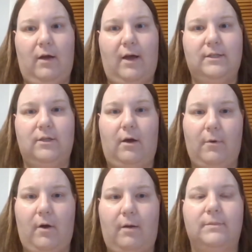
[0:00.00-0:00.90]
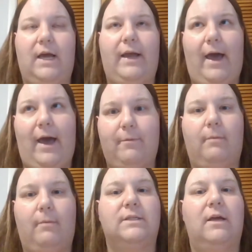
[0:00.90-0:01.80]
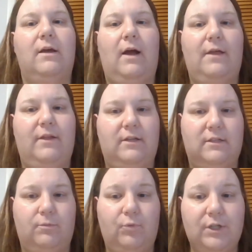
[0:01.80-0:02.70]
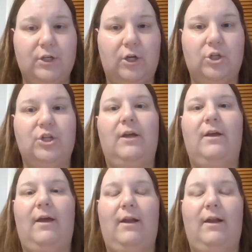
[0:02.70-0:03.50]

I saw problems, I had problems, I then did some research, and I